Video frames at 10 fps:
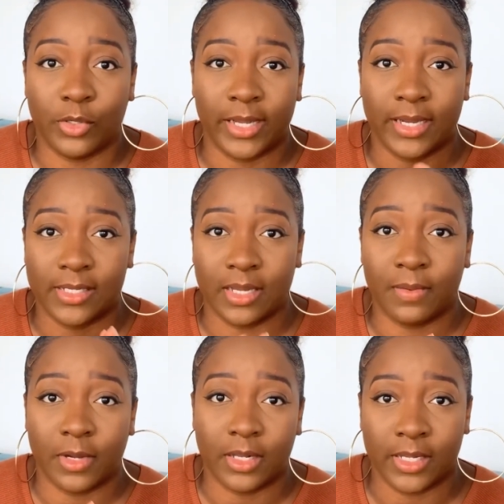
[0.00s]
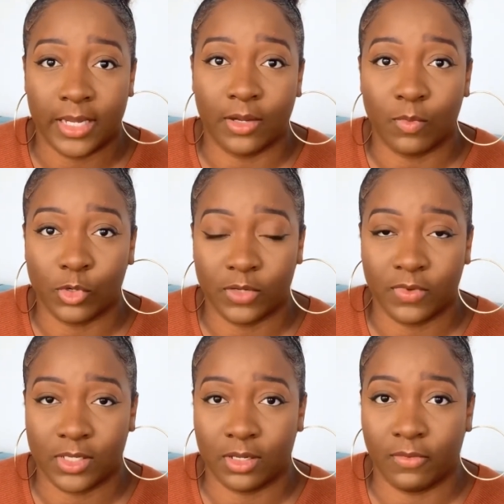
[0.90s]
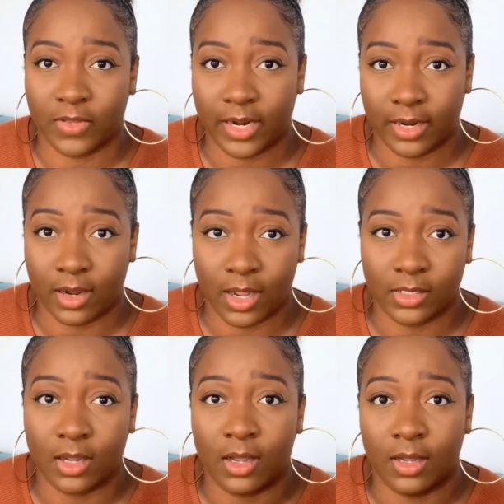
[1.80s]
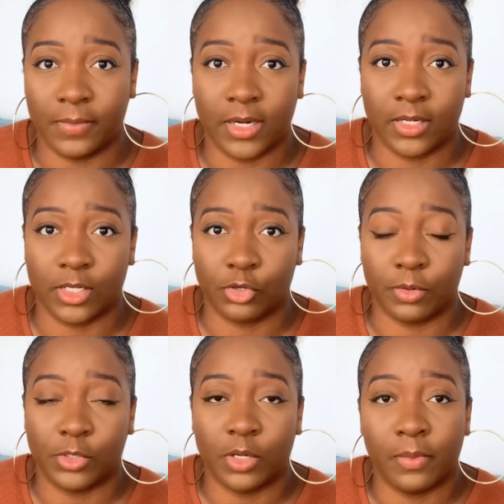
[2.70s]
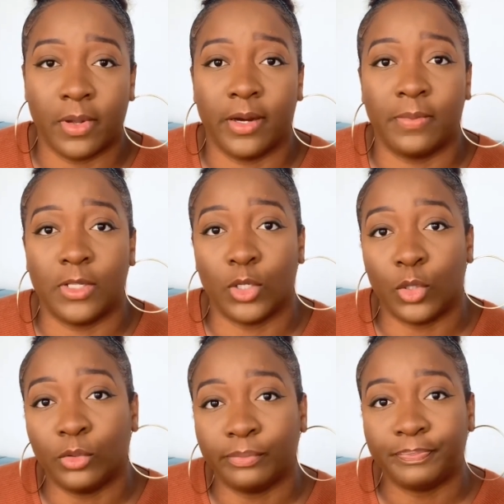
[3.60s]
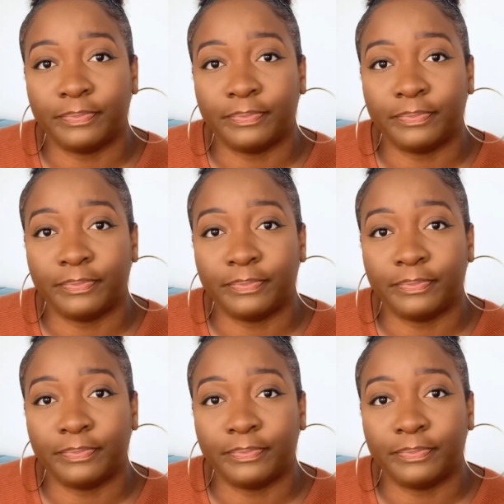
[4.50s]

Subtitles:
Like I said, I'm gonna link most of the stuff that I got in the description bar below.